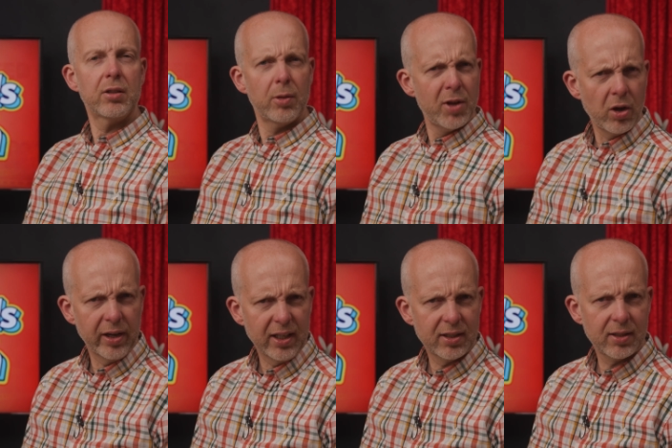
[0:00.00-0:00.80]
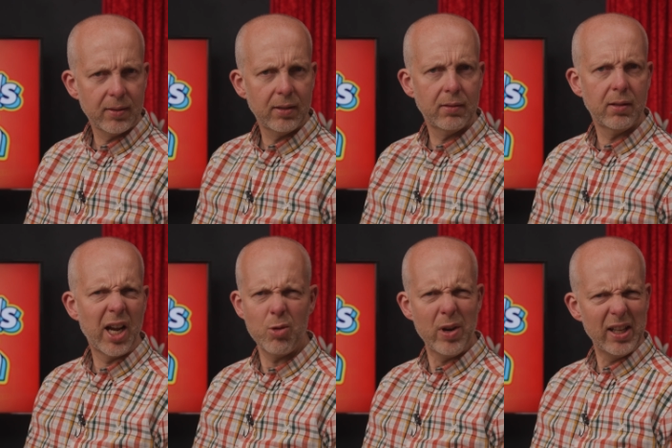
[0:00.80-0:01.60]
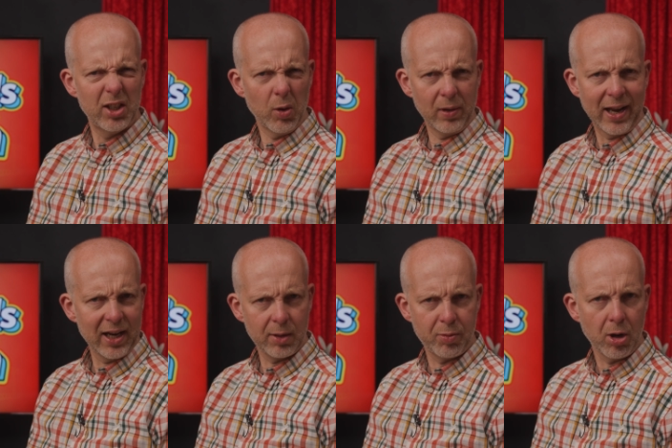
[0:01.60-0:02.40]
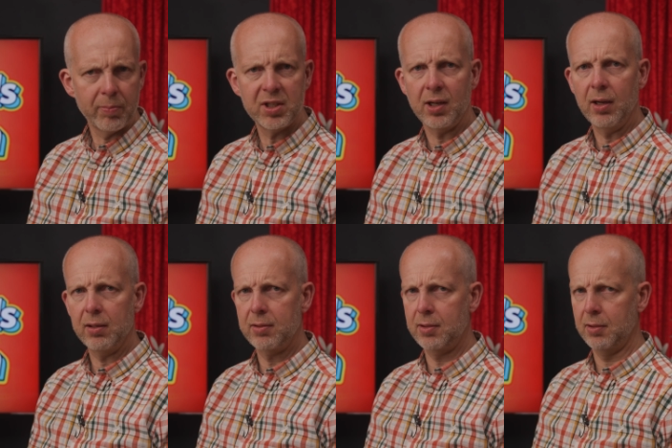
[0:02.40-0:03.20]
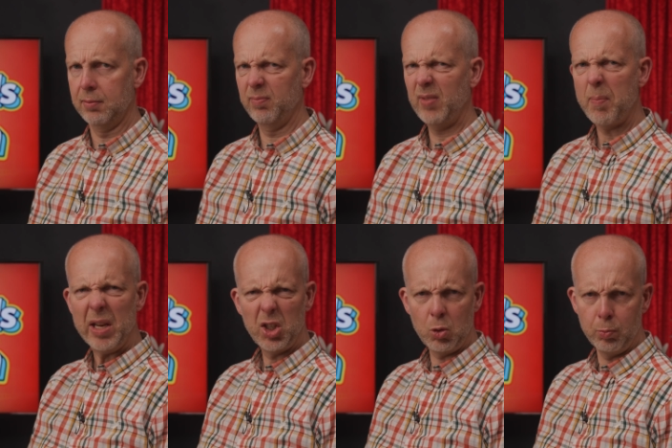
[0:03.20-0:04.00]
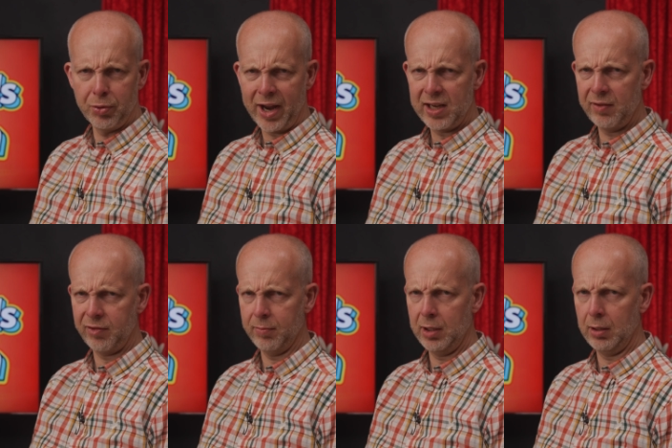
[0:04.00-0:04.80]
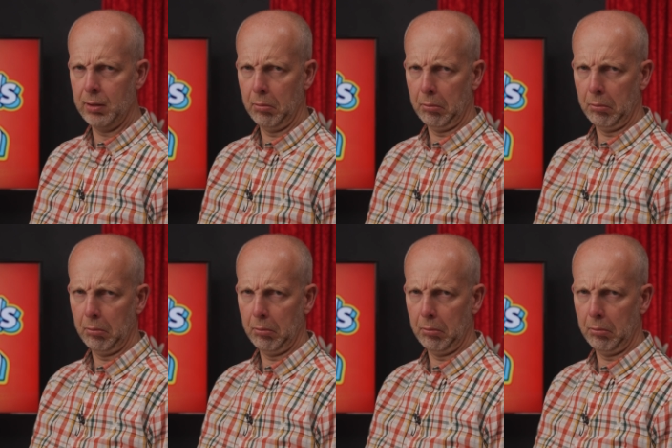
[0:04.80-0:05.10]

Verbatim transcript: To be honest, I really don't like Pop Tarts. A bit too bready for me.